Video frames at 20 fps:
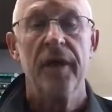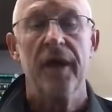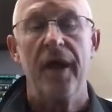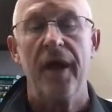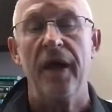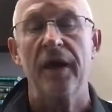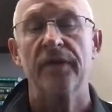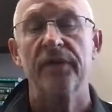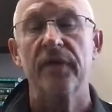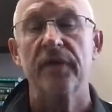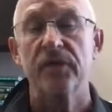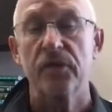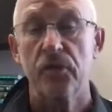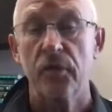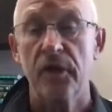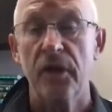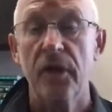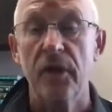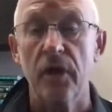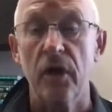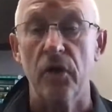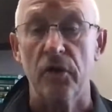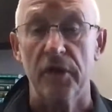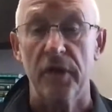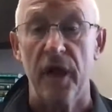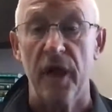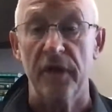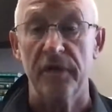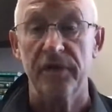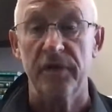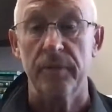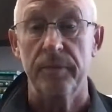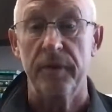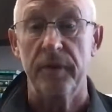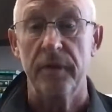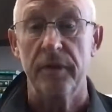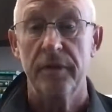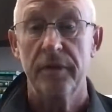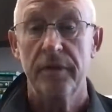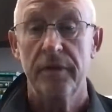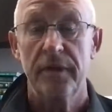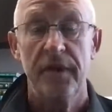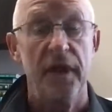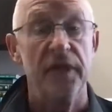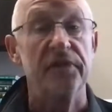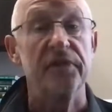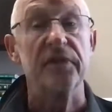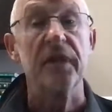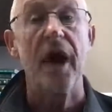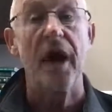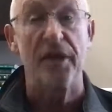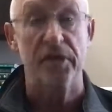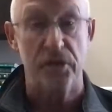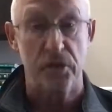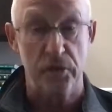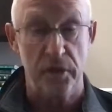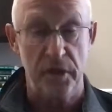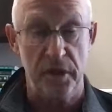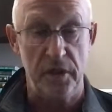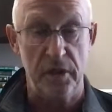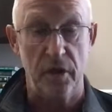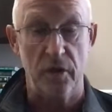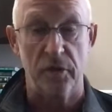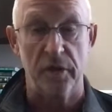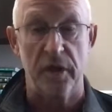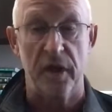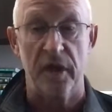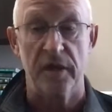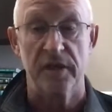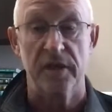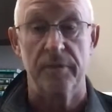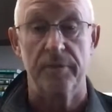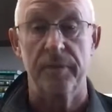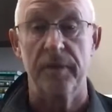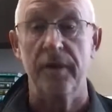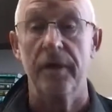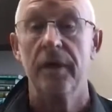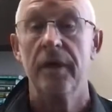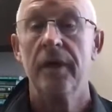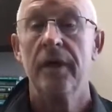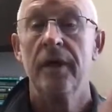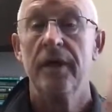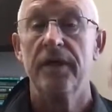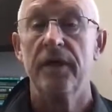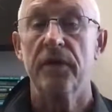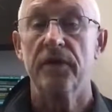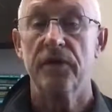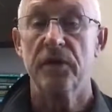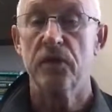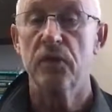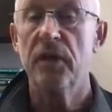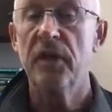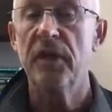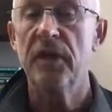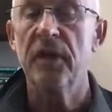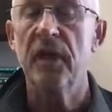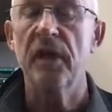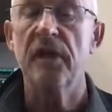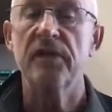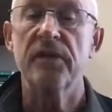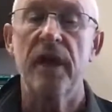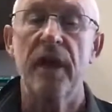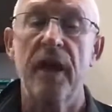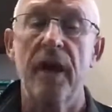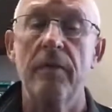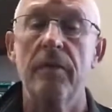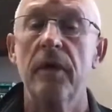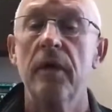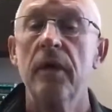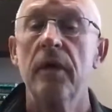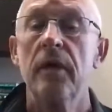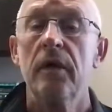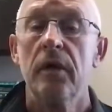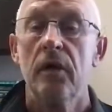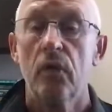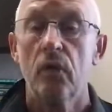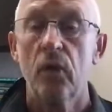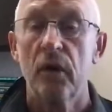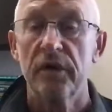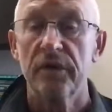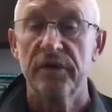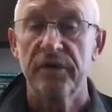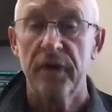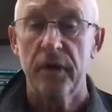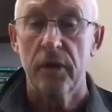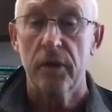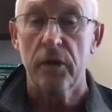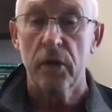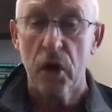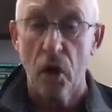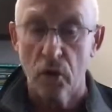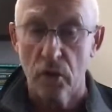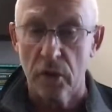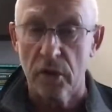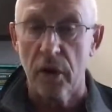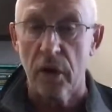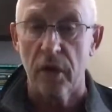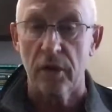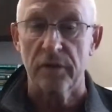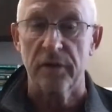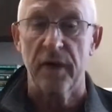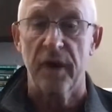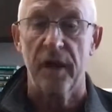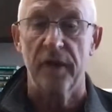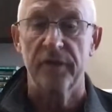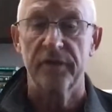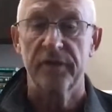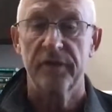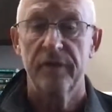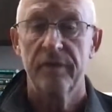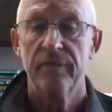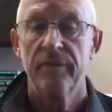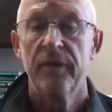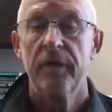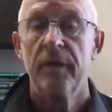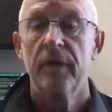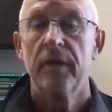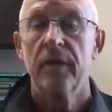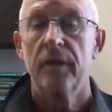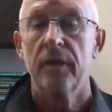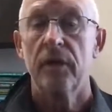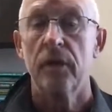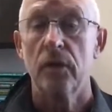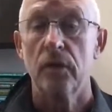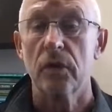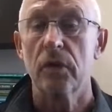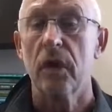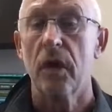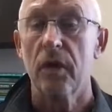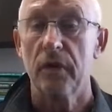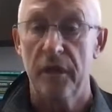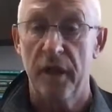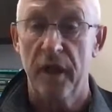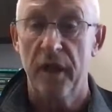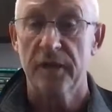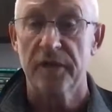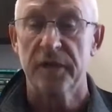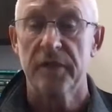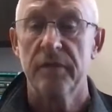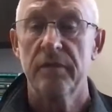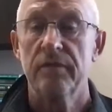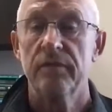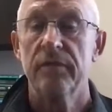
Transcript: as a screening colonoscopy. It's not a screening colonoscopy. Their screening exam was their Cologuard test. The Cologuard test